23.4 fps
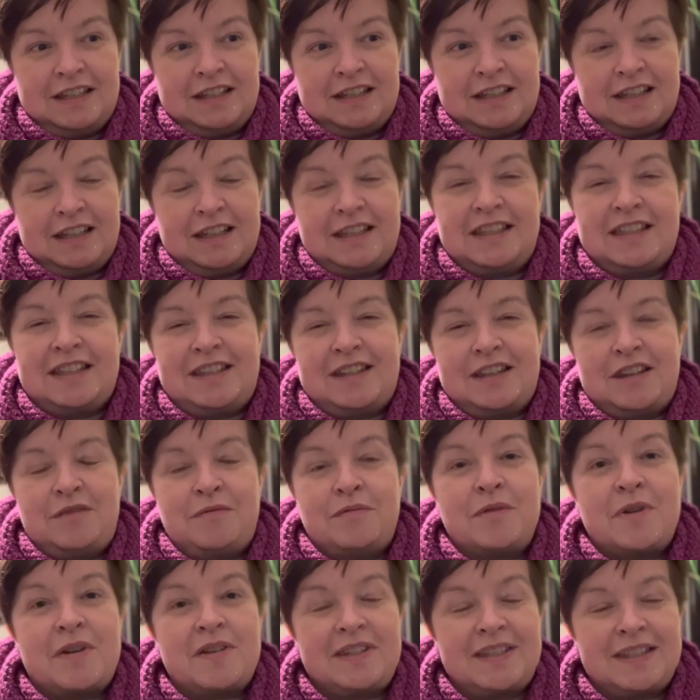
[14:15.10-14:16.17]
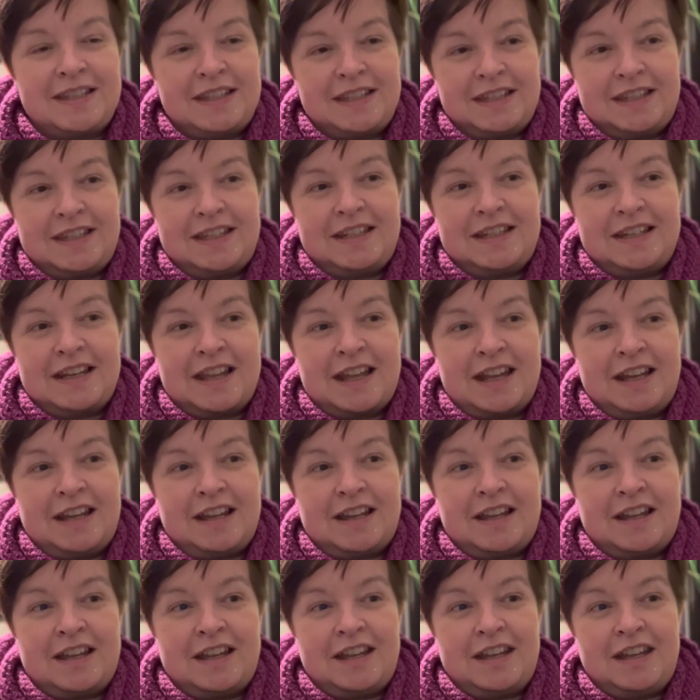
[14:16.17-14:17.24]
It wasn't like
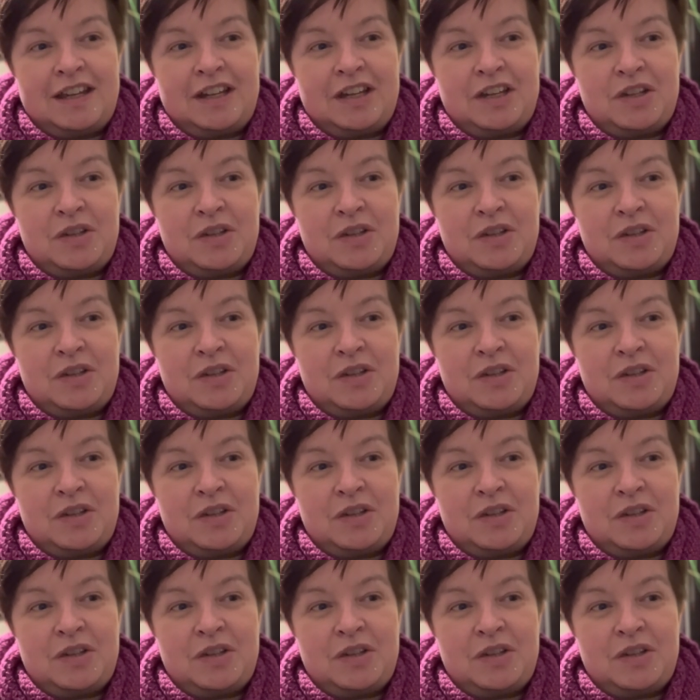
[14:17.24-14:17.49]
I